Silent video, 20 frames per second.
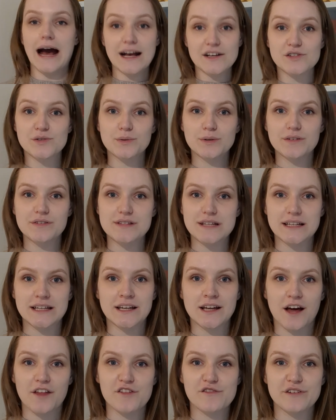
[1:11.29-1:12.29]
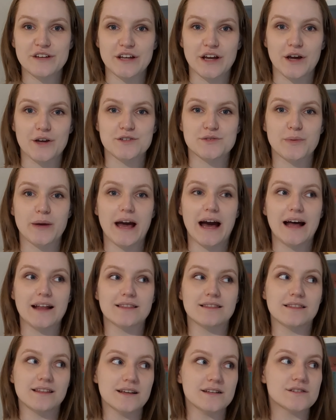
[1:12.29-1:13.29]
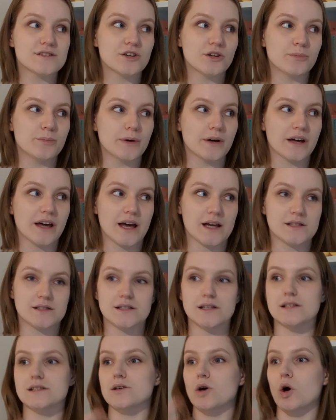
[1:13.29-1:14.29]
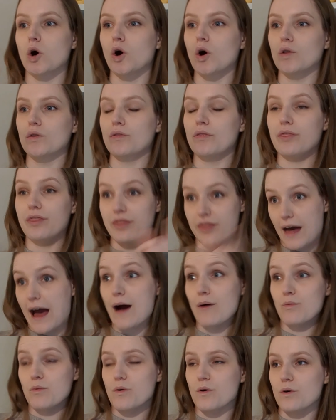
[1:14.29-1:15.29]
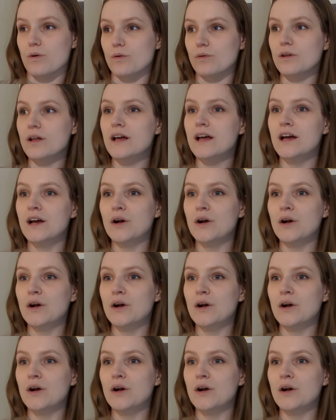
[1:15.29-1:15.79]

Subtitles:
As you would have seen in other videos, we had these two bookcases on that wall